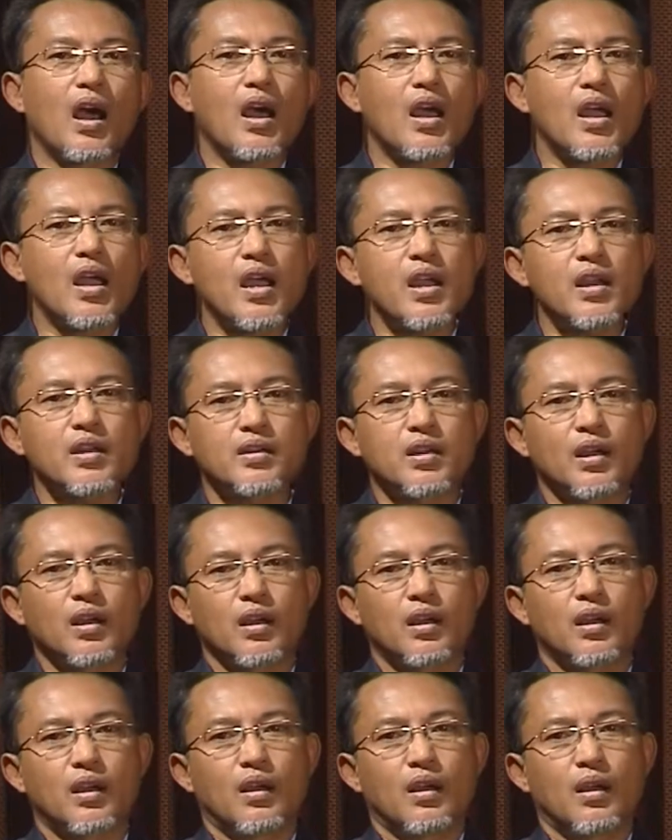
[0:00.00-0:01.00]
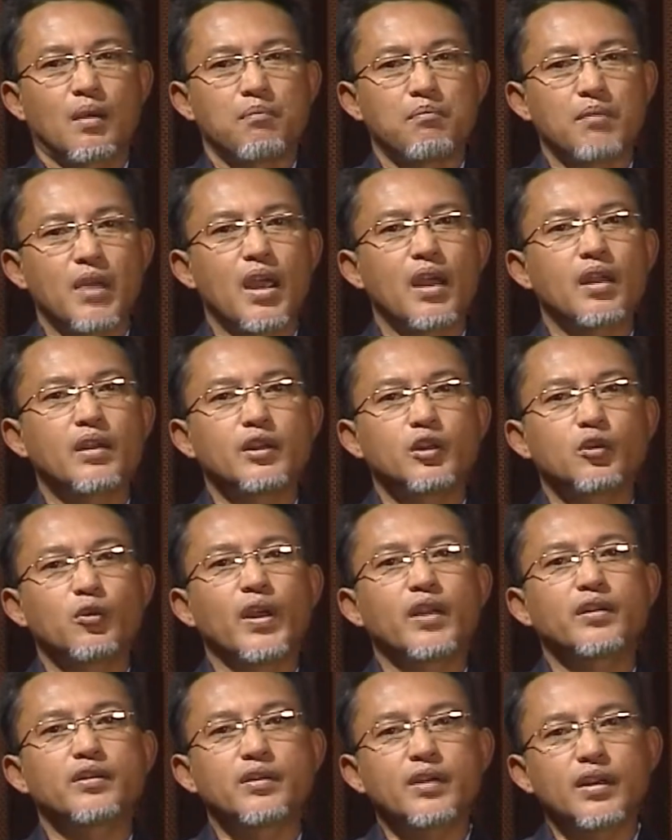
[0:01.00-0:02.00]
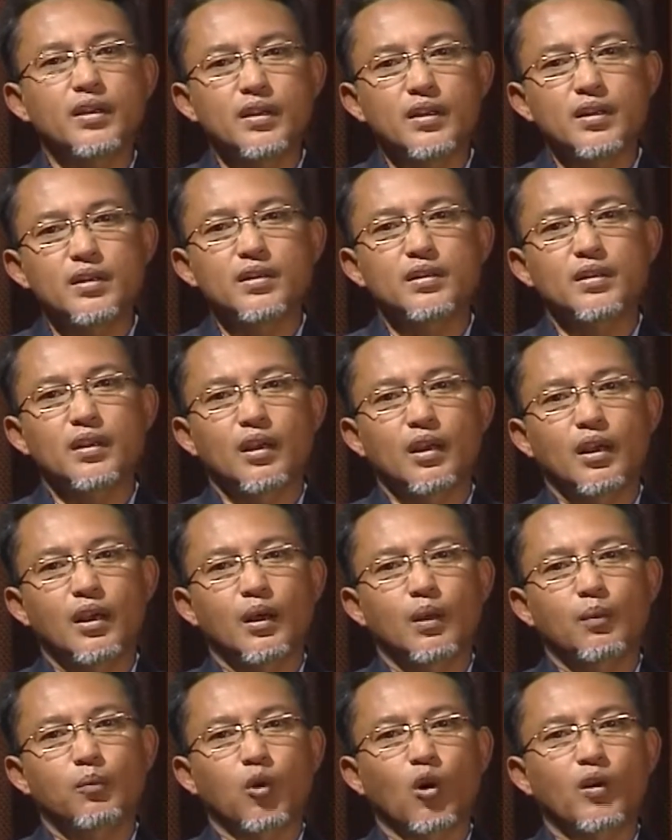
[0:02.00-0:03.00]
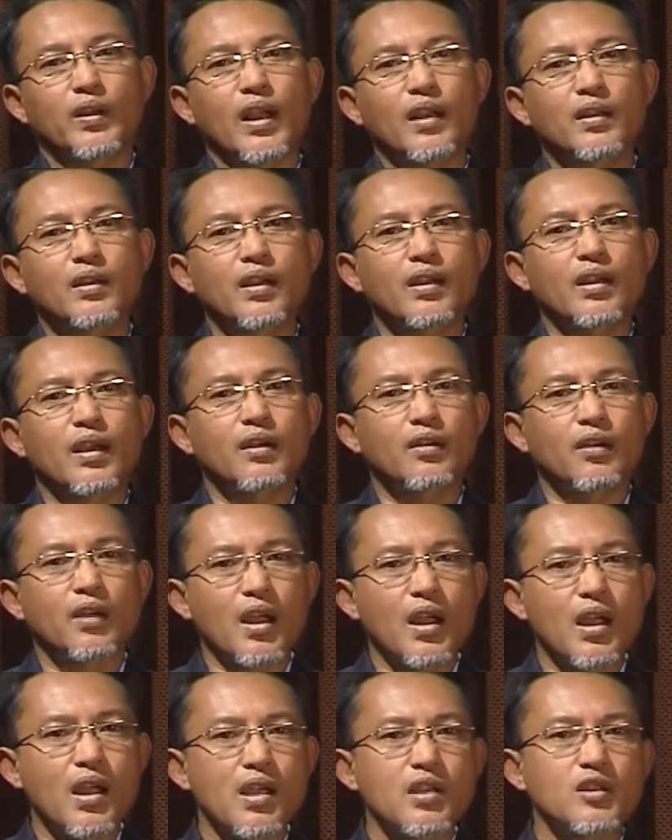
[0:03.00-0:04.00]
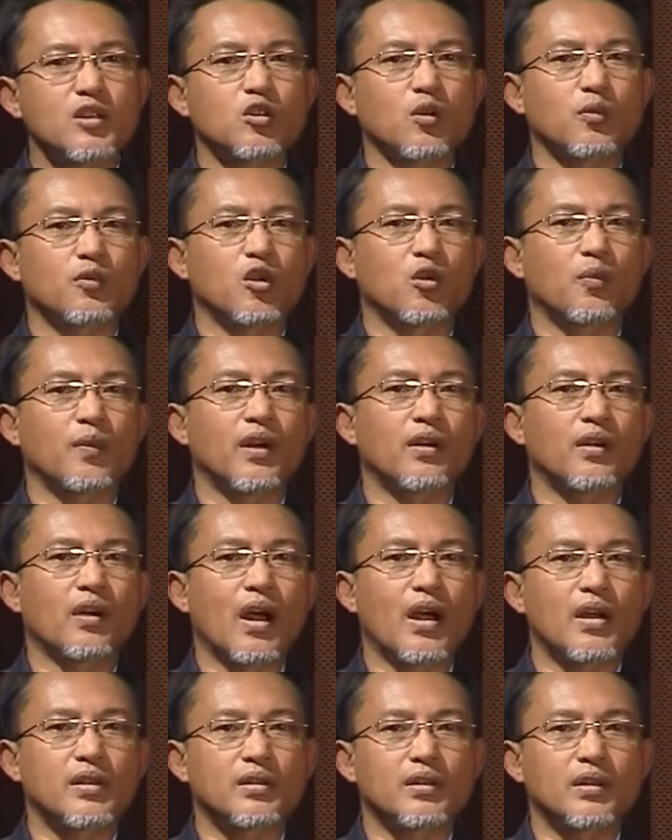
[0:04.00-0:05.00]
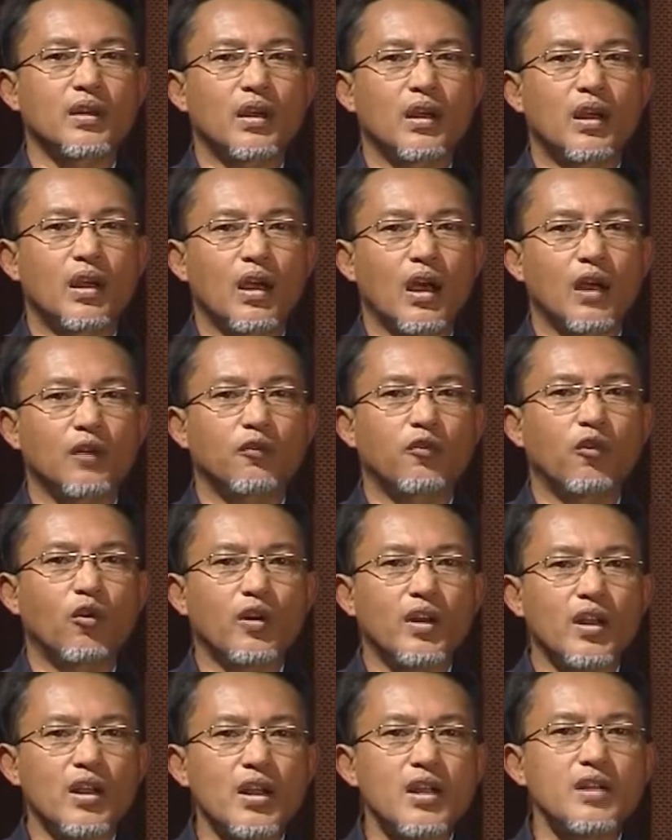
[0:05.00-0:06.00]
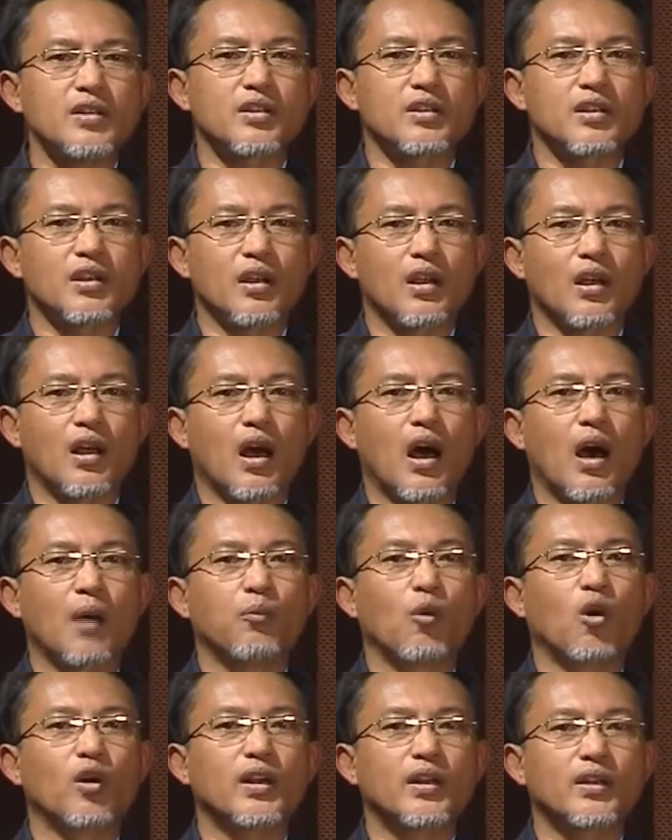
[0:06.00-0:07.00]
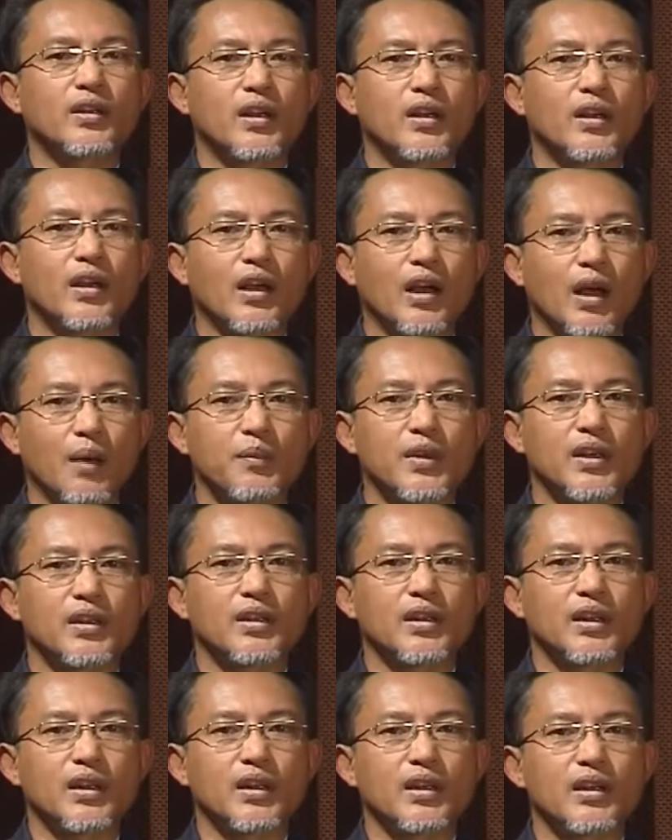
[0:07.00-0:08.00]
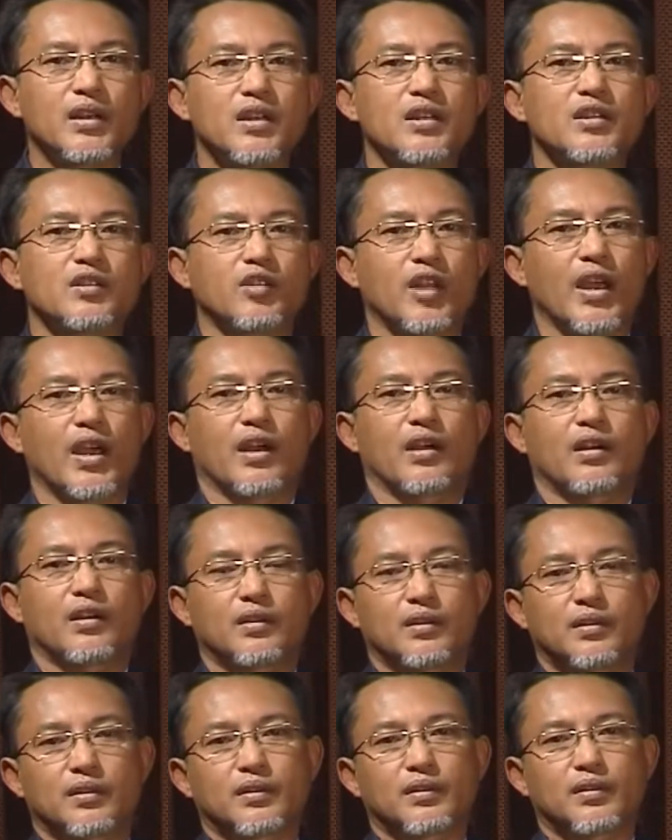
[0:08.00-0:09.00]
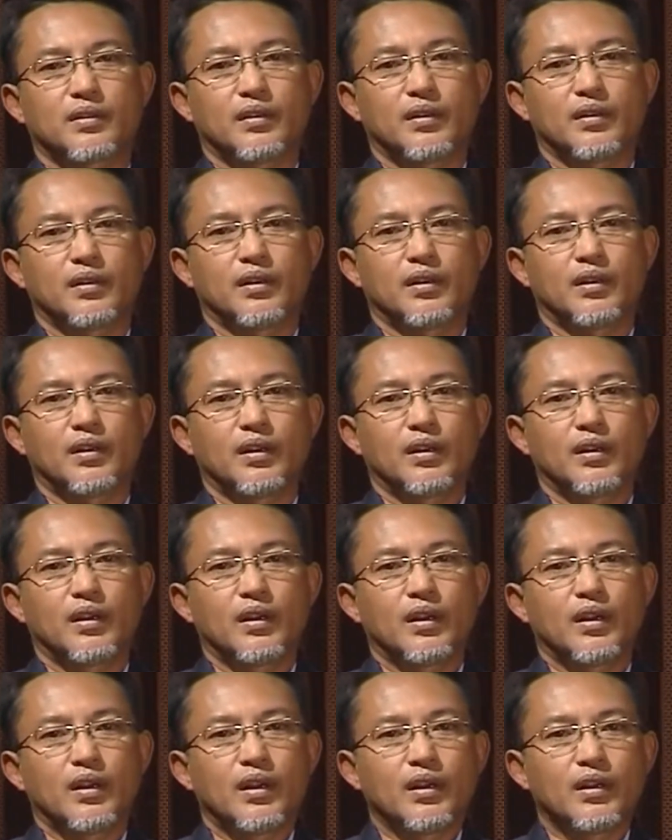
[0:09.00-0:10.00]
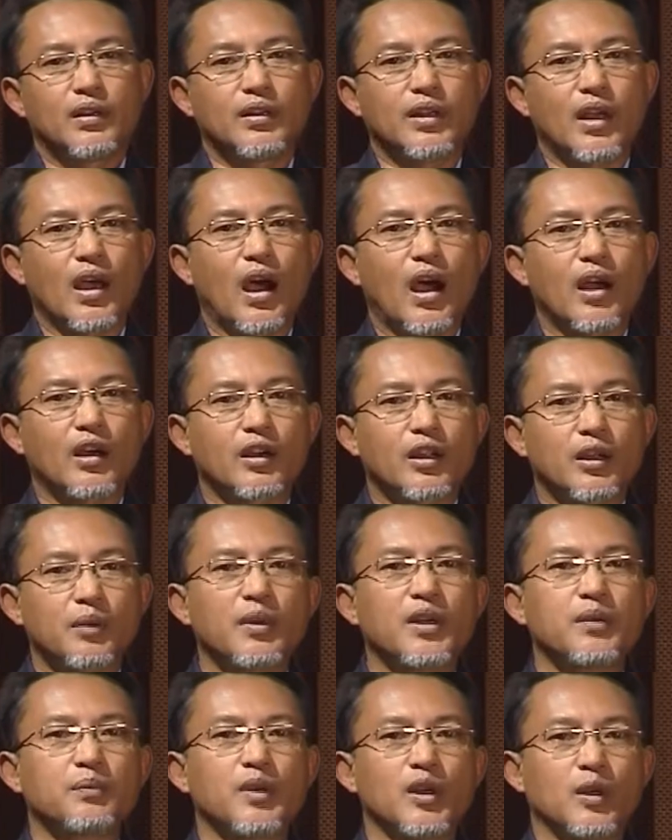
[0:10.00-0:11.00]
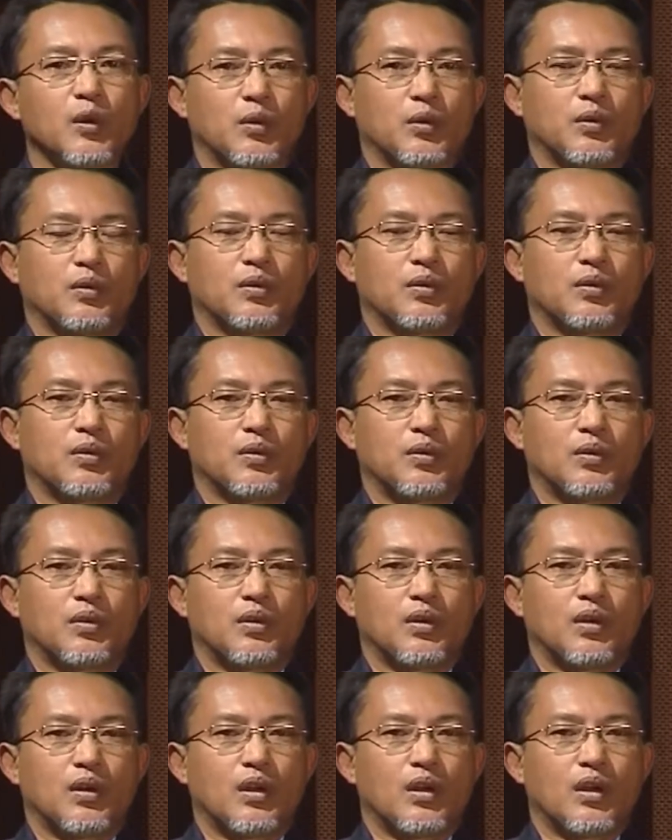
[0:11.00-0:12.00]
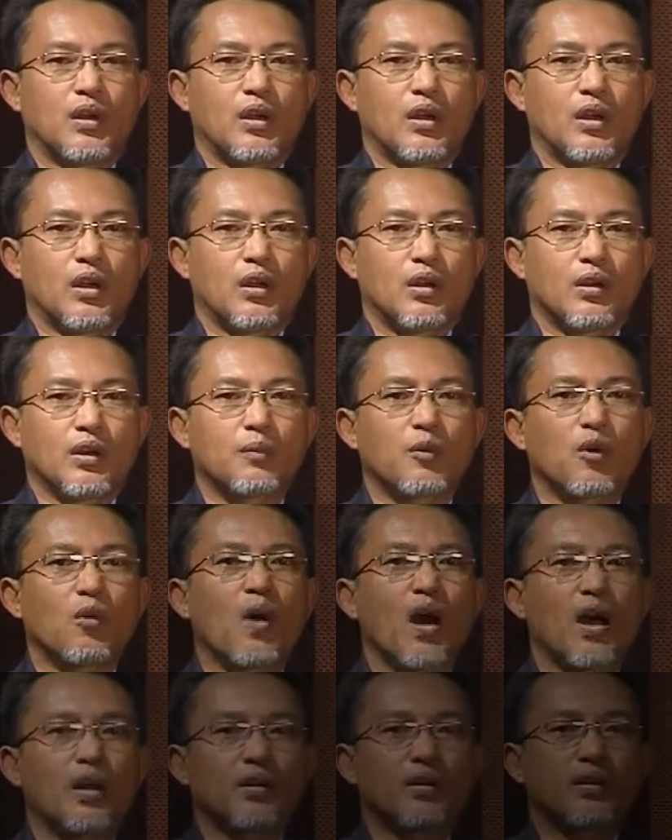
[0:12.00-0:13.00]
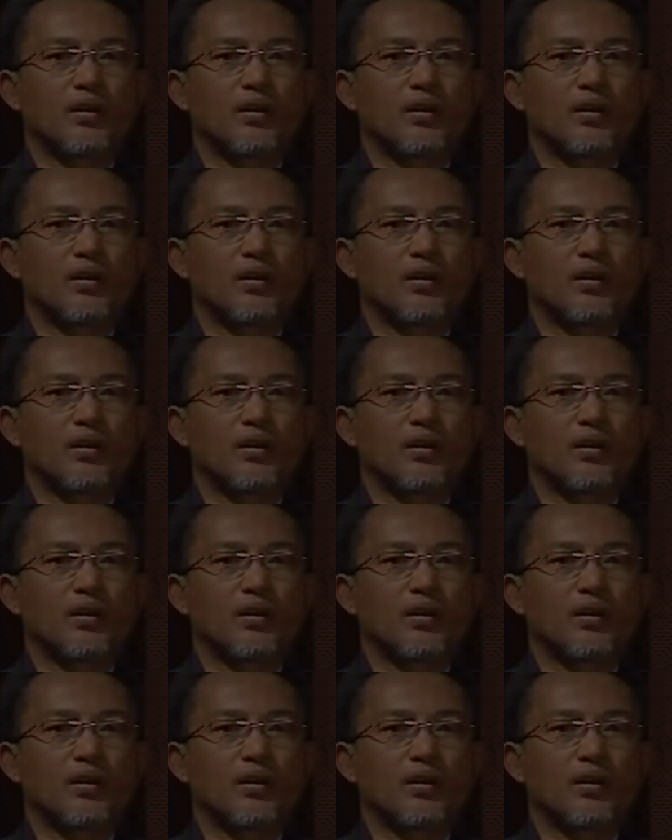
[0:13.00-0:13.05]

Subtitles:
8 main UN treaties protecting a range of human rights, and for each a monitoring committee is there. They are given below. Number 1,